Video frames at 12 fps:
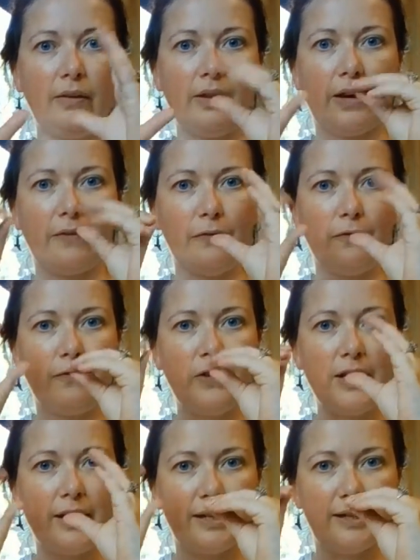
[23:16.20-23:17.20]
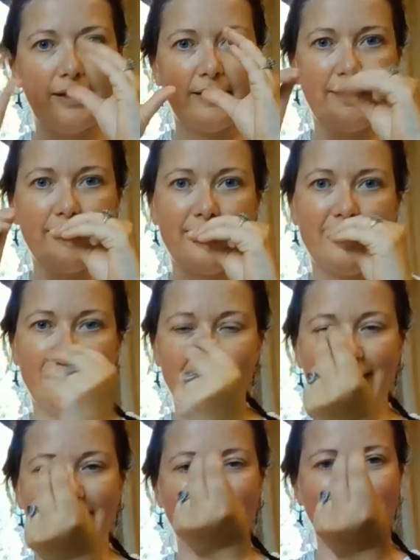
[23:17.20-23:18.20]
that feeds
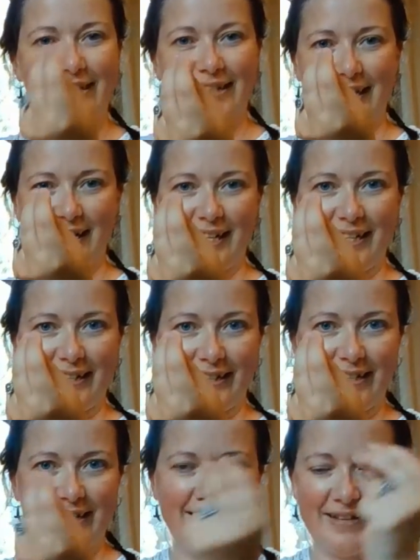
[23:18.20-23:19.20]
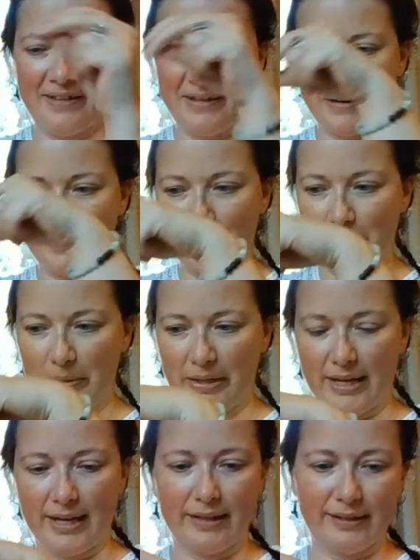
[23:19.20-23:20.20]
the seed that we
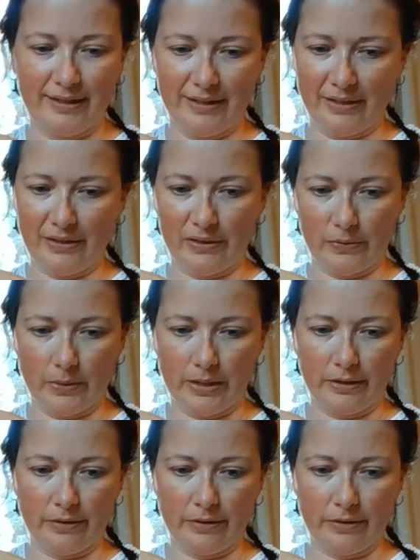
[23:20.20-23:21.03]
plant in the soil.